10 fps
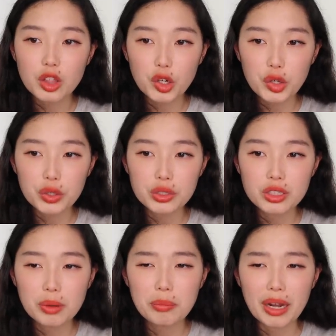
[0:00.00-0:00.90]

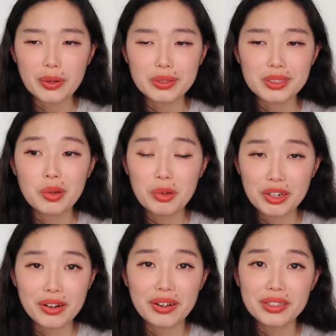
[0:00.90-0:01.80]
learned about
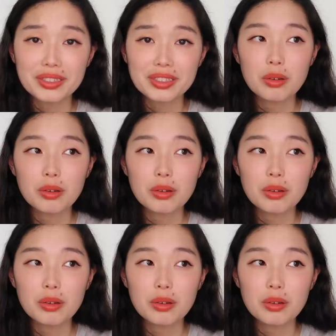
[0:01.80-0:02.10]
community college.